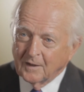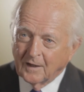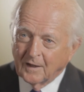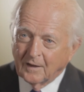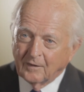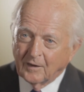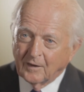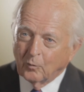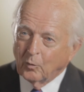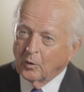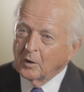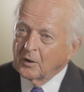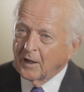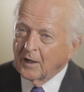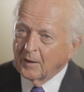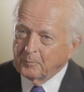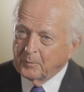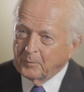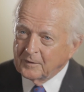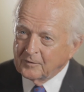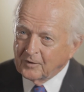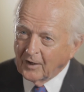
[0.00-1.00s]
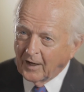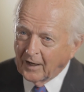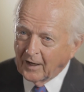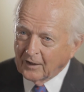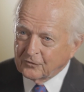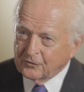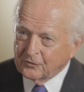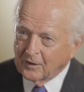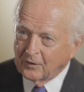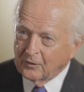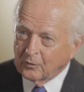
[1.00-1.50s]
and they will not be
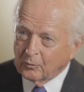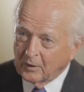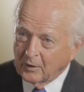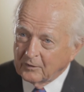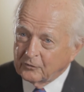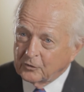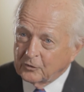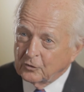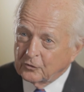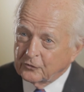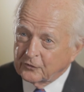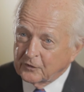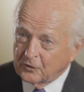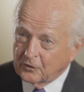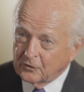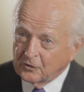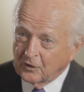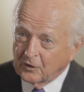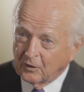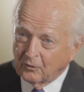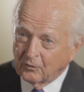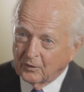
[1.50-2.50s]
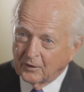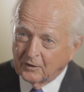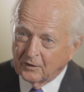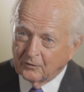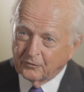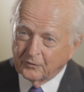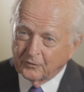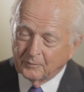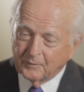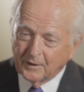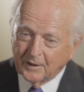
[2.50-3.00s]
taxed on the revenues that are
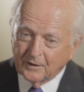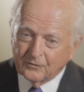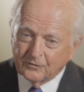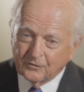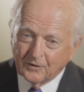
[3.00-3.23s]
generated from that